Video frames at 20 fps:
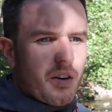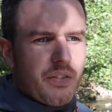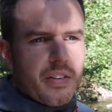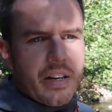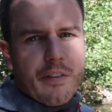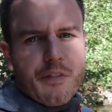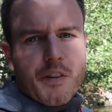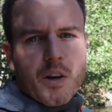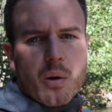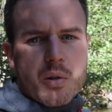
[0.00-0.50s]

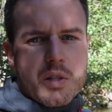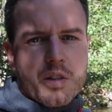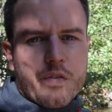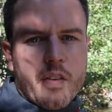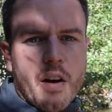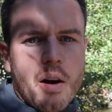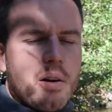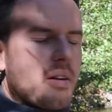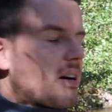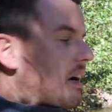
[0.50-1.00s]
proven difficult to
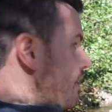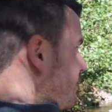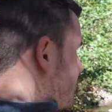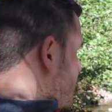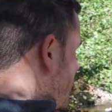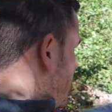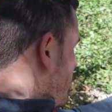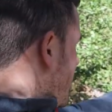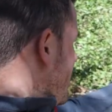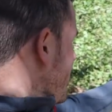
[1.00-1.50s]
photograph.
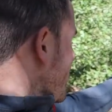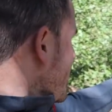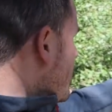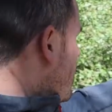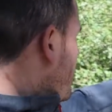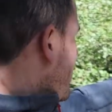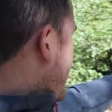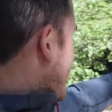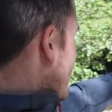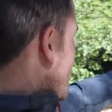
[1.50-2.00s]
So when we
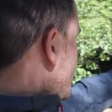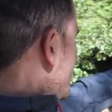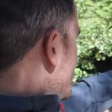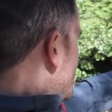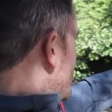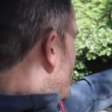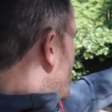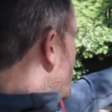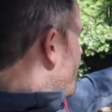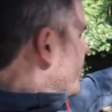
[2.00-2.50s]
got here, I
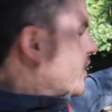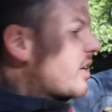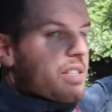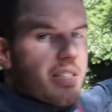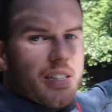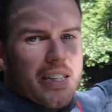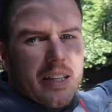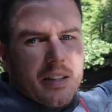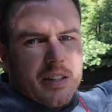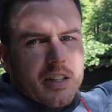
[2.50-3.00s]
don't know if you can
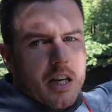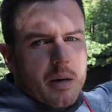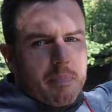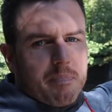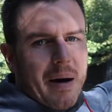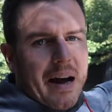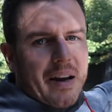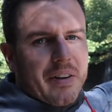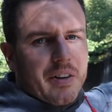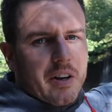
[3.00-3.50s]
see, there's like a
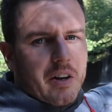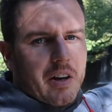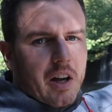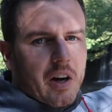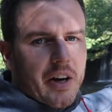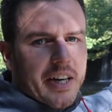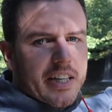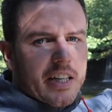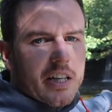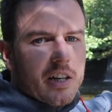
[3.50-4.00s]
band of
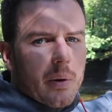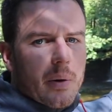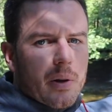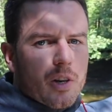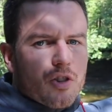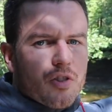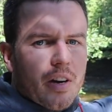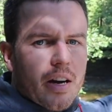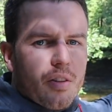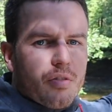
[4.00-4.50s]
light
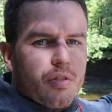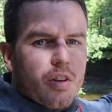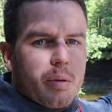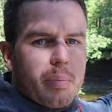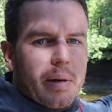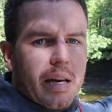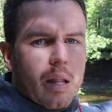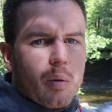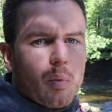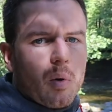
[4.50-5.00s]
going straight through
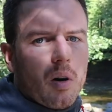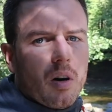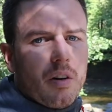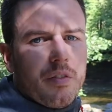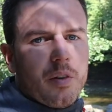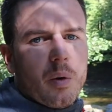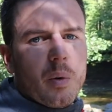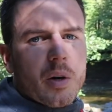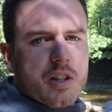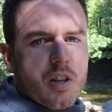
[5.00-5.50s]
the middle of the
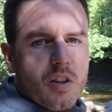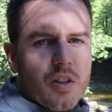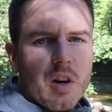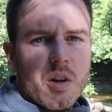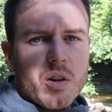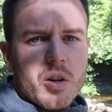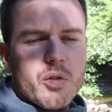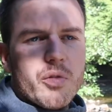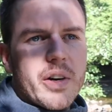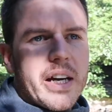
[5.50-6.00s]
waterfall, which I
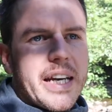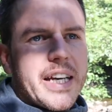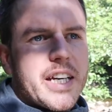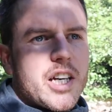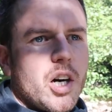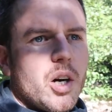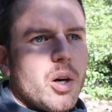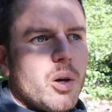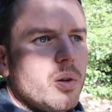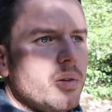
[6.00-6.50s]
thought would look really
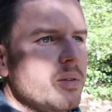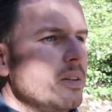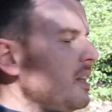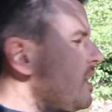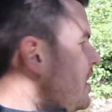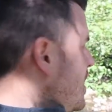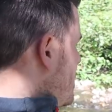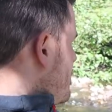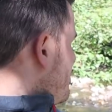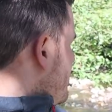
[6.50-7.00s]
cool.
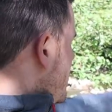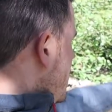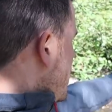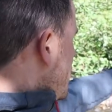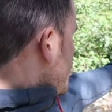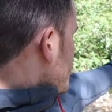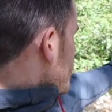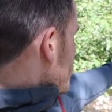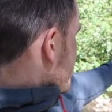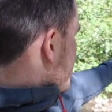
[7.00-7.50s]

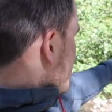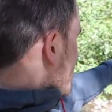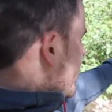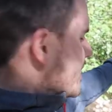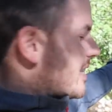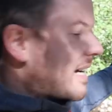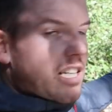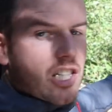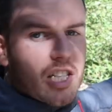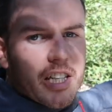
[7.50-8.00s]
But
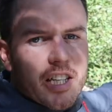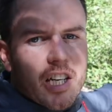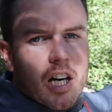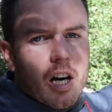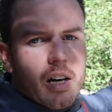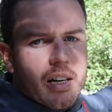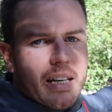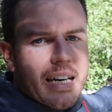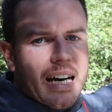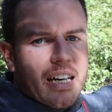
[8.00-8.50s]
it's actually
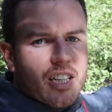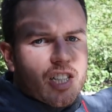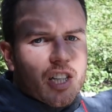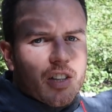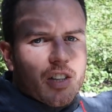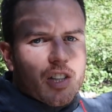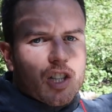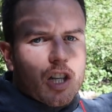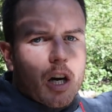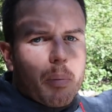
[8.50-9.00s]

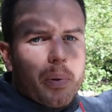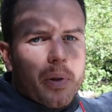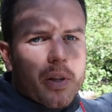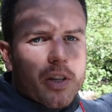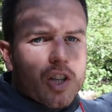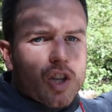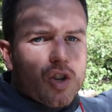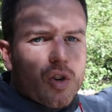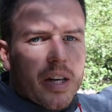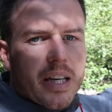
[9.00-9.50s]
catching the top of
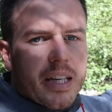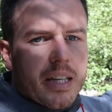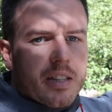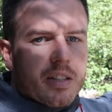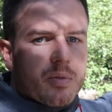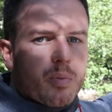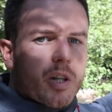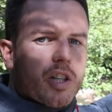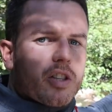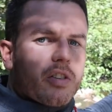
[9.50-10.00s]
the
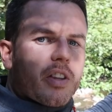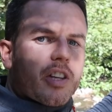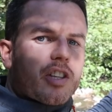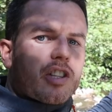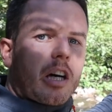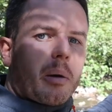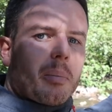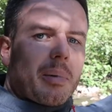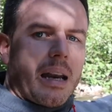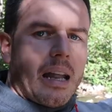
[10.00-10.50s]
trees, which are on the top